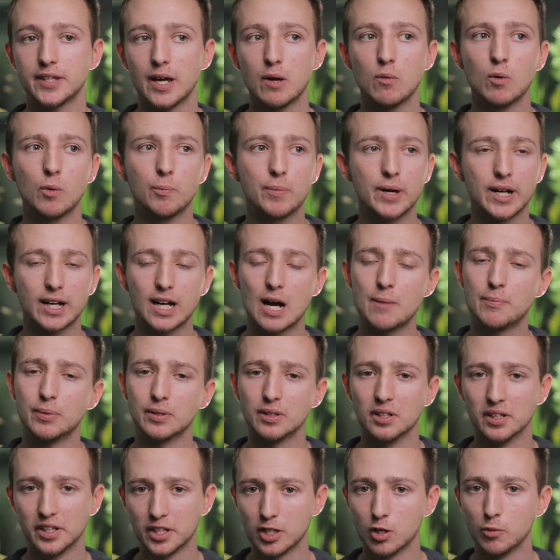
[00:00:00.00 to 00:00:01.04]
They will pick up a
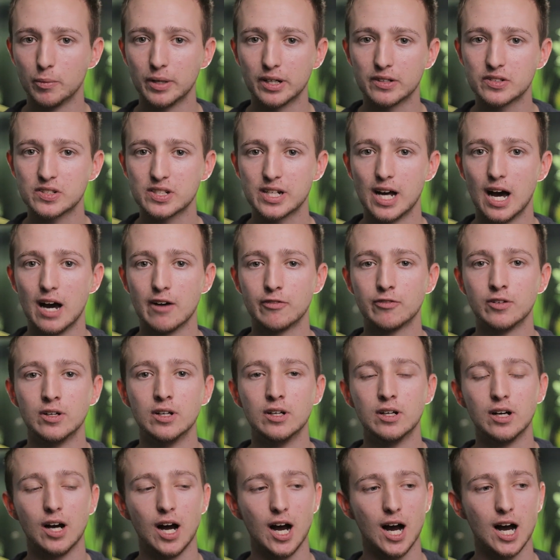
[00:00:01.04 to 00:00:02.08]
little bit of stuff,
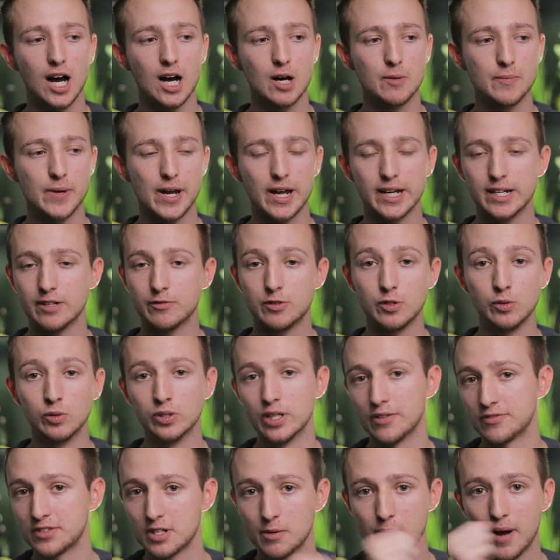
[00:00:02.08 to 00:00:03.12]
and if you
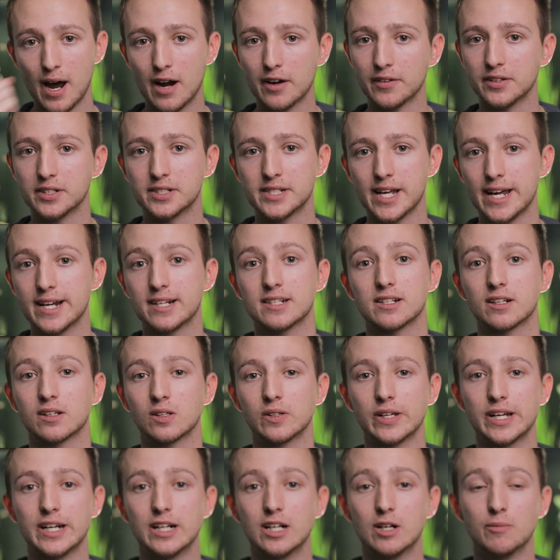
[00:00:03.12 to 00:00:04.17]
lift them out of the tank to
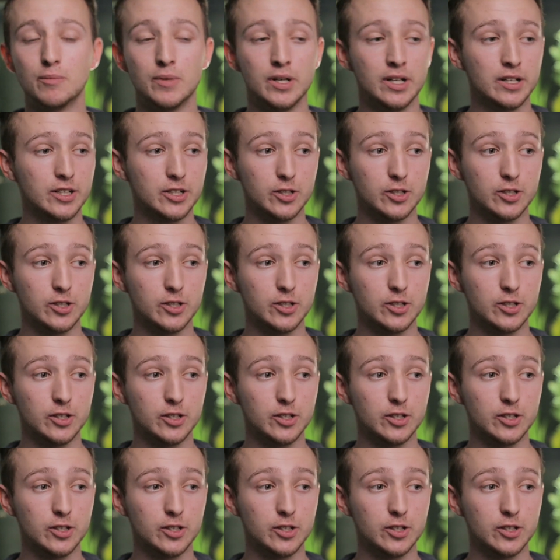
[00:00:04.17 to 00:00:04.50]
clean them,